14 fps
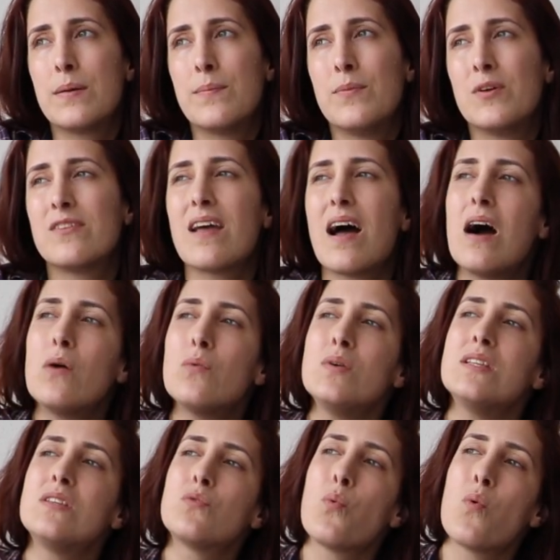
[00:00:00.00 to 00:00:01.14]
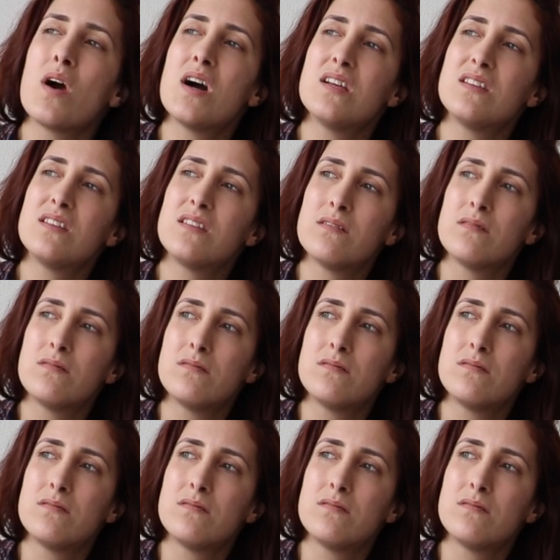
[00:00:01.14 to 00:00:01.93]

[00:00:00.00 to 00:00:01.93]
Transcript: But how it was